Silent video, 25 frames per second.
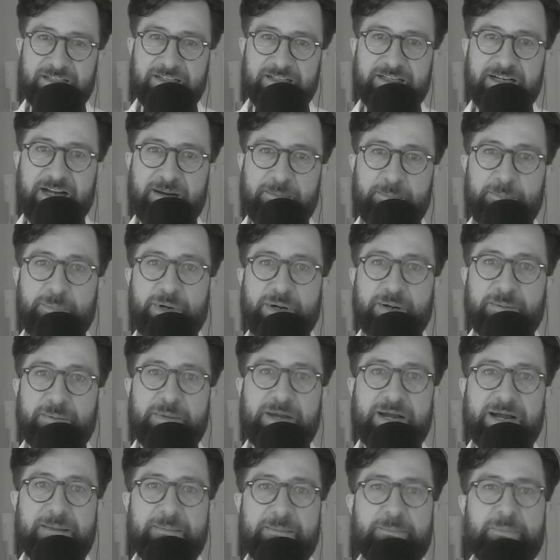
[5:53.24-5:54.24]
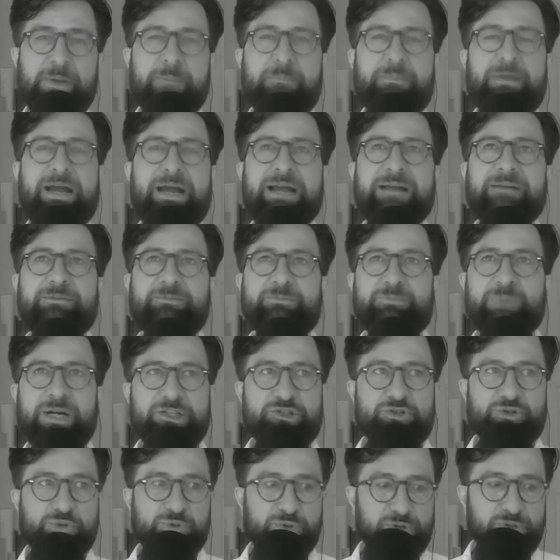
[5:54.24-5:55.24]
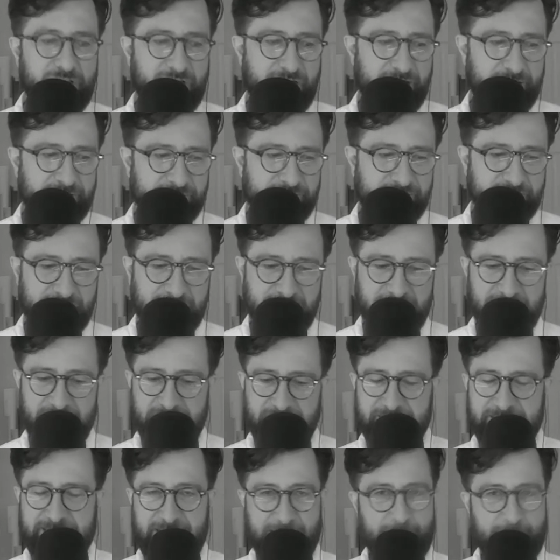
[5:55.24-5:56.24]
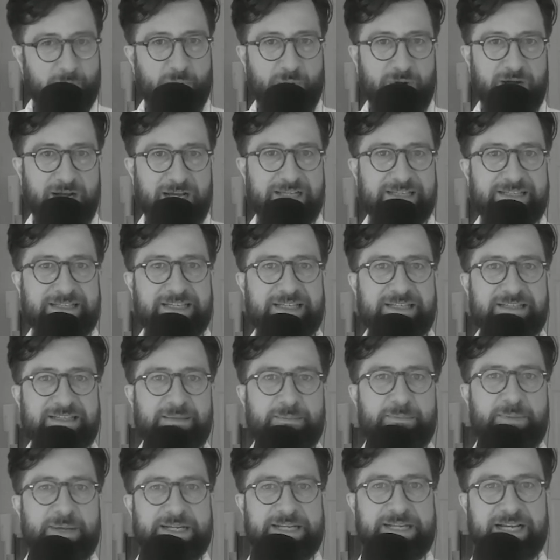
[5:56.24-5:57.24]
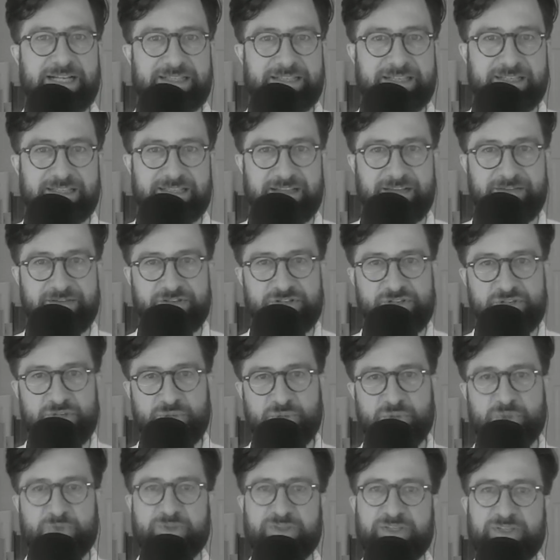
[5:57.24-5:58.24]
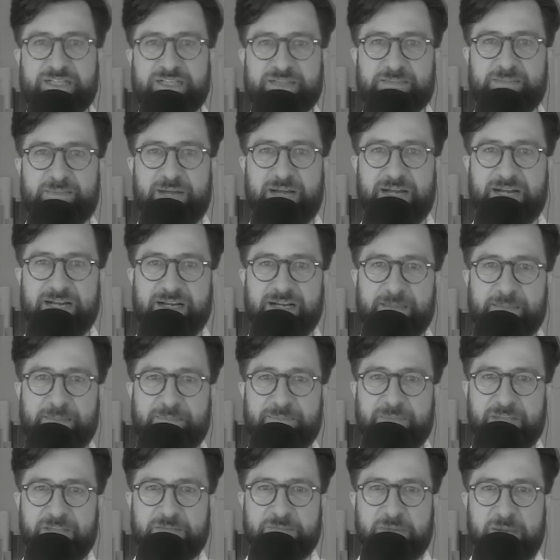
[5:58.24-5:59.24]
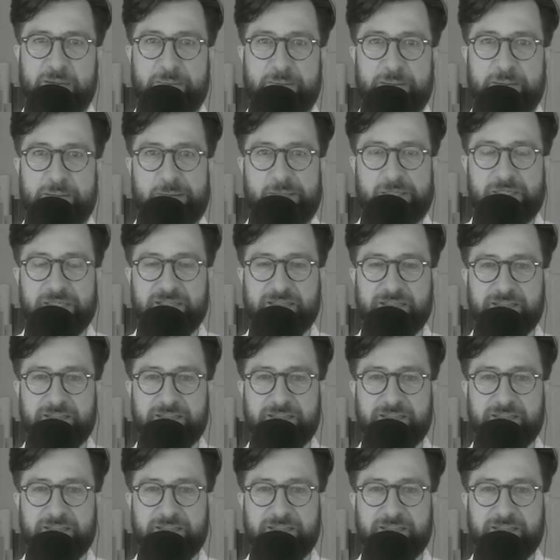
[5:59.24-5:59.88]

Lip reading: Yeah, but my true love camera wise is the Pentax 672. That's my baby.